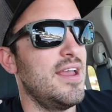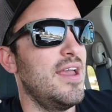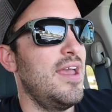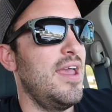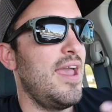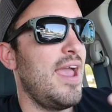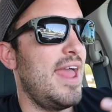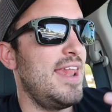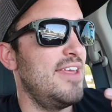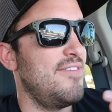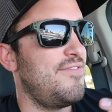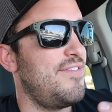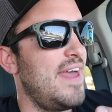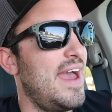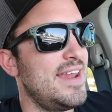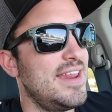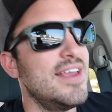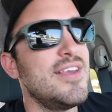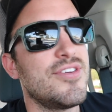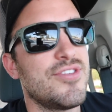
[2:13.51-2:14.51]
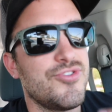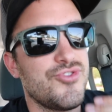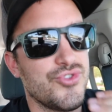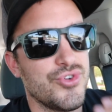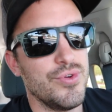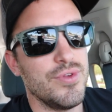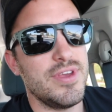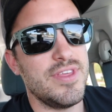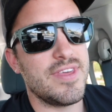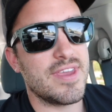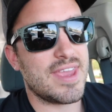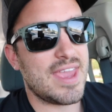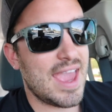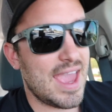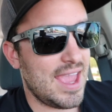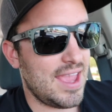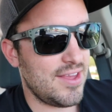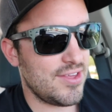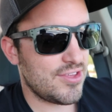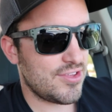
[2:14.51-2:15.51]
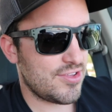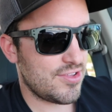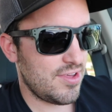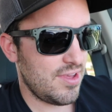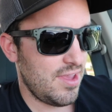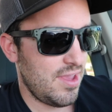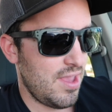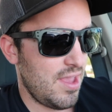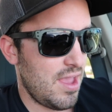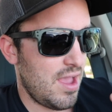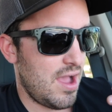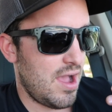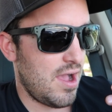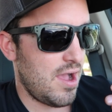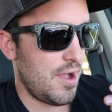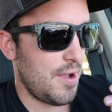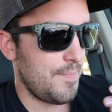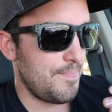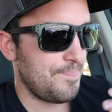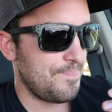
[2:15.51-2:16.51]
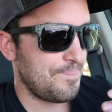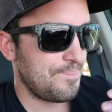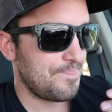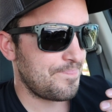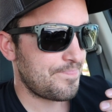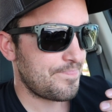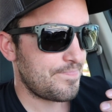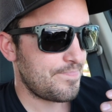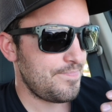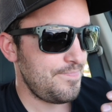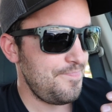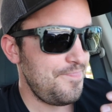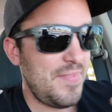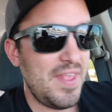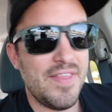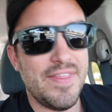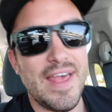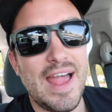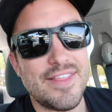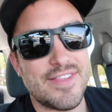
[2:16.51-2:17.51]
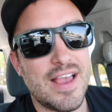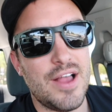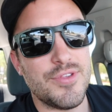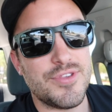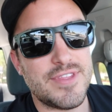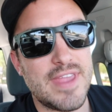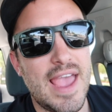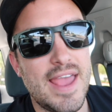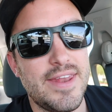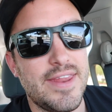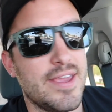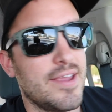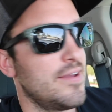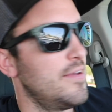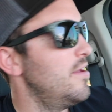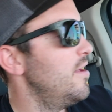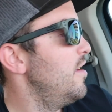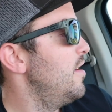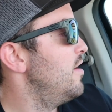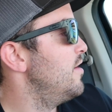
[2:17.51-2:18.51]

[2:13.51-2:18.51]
And if that is truly the case, that's outstanding.